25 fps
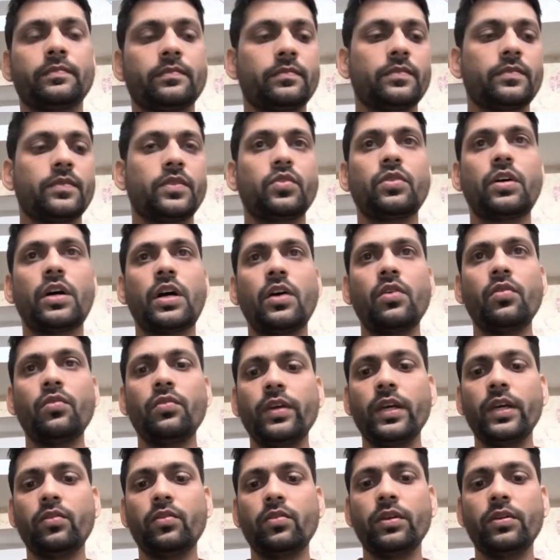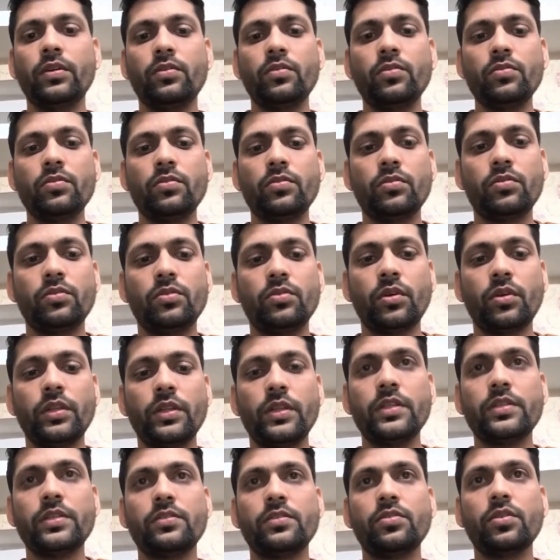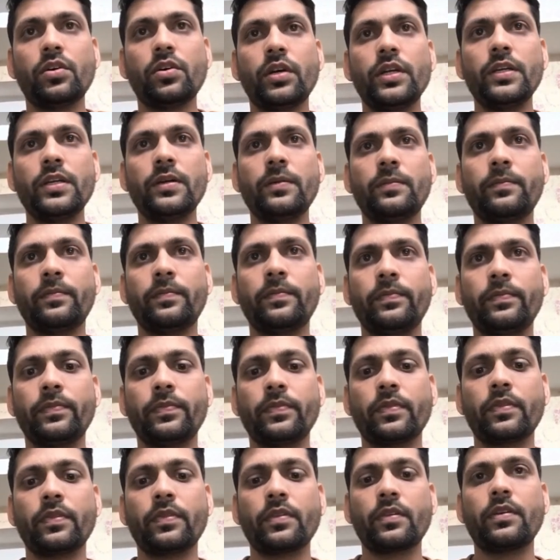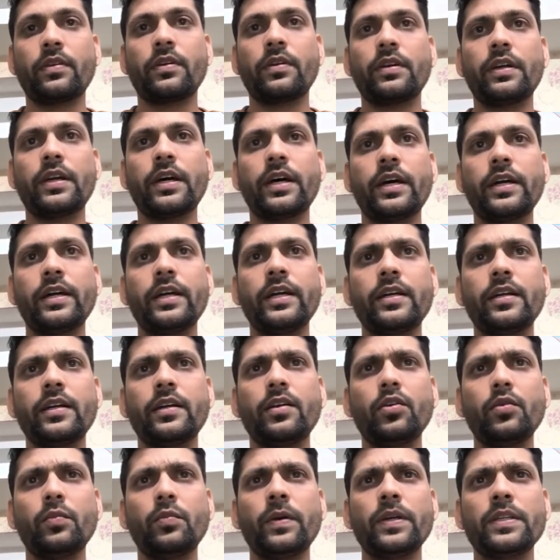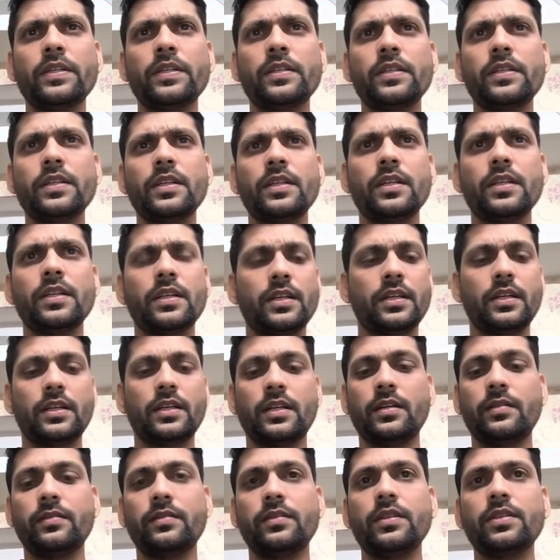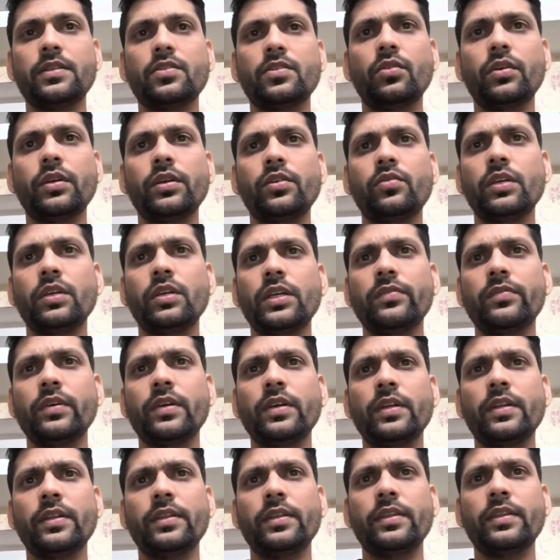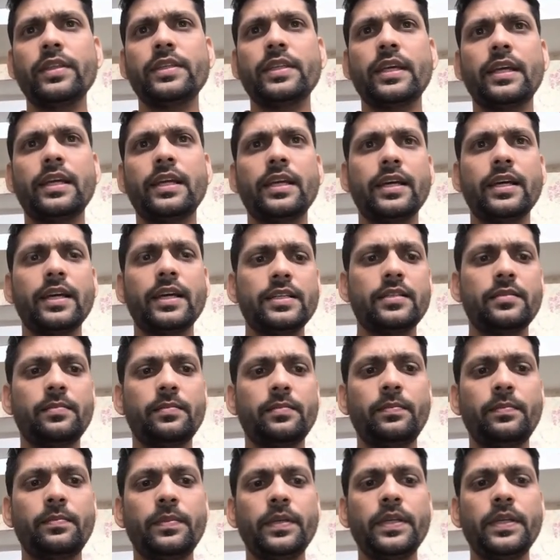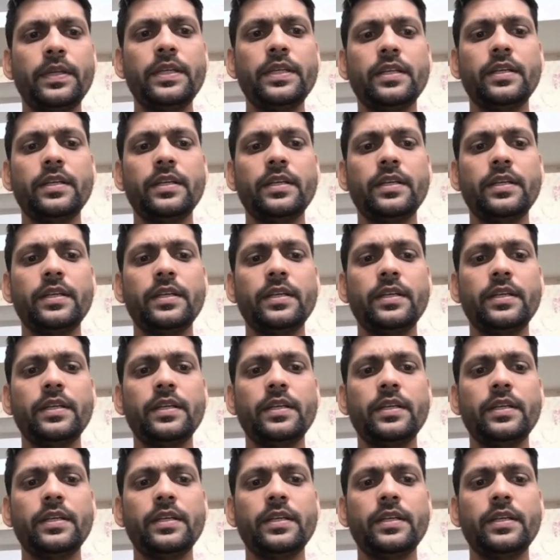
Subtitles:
So how we are going to join this? Join target new passenger. Just going to give this alias P